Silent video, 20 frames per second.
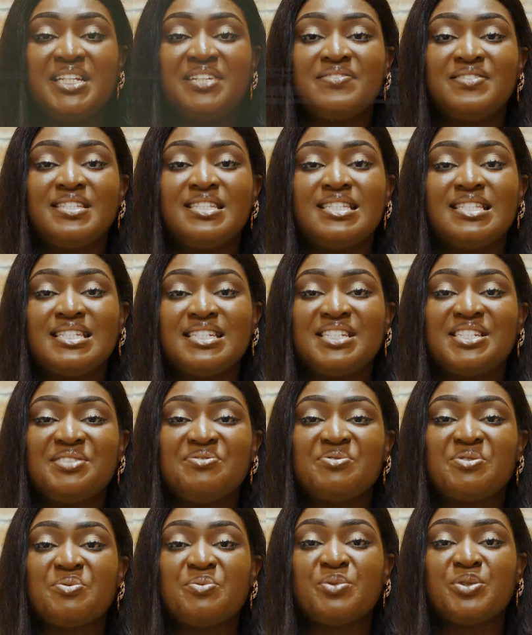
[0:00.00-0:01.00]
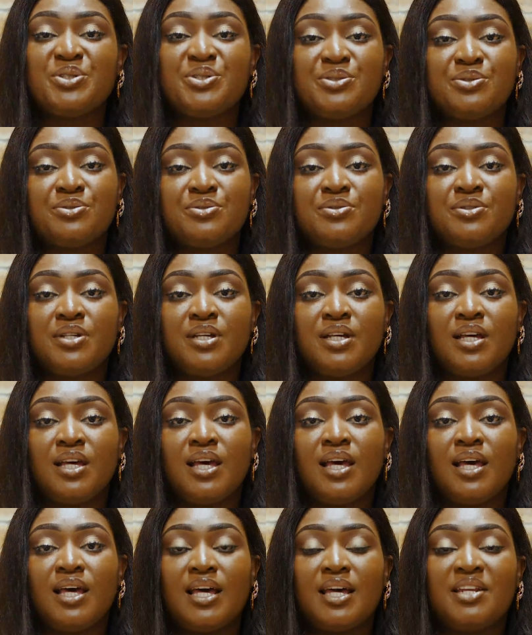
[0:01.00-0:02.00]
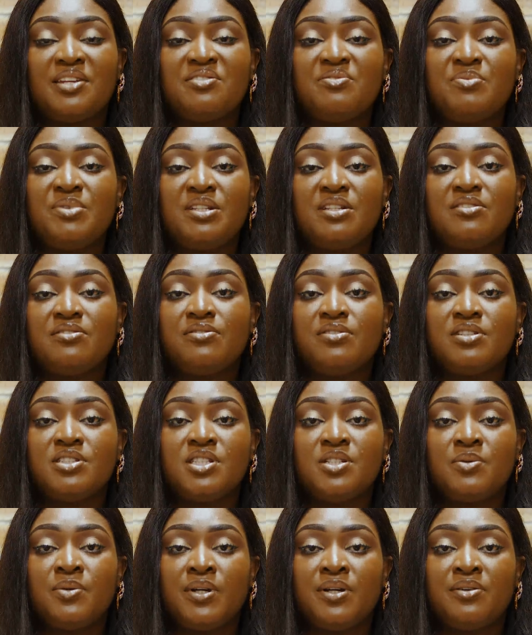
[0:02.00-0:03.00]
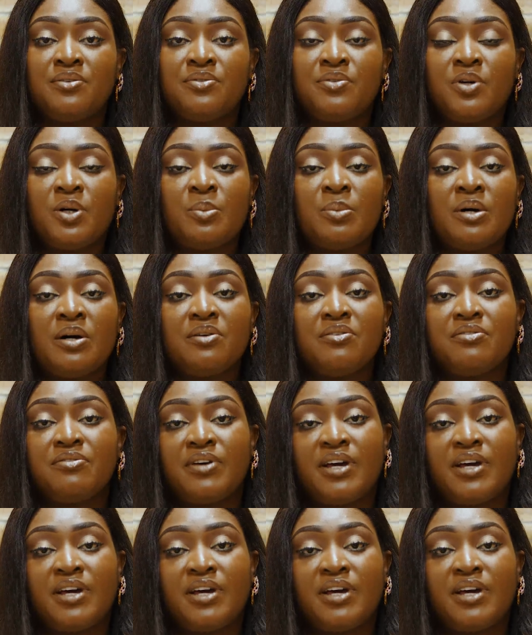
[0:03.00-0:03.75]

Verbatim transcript: name is Cindy Momodu and I've been at Sottery for about